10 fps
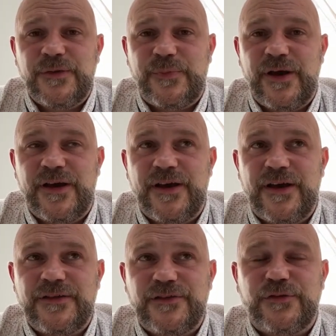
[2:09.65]
but
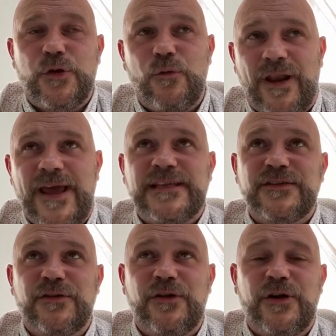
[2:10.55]
you call
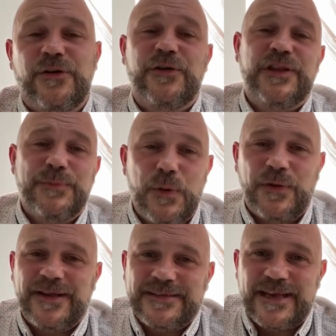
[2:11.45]
later or in the
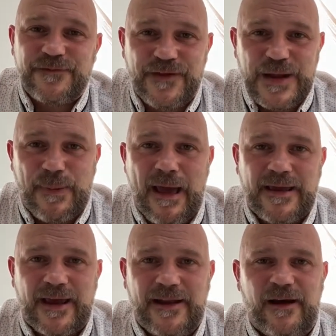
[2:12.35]
morning to get the
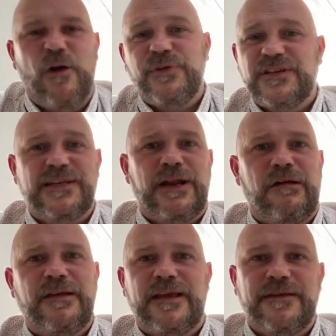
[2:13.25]
feedback, and oh, we just didn't
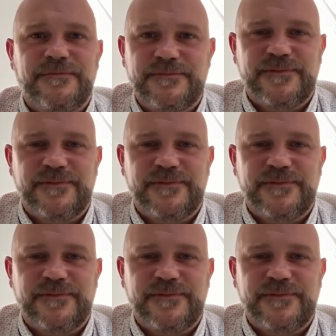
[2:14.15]
like it.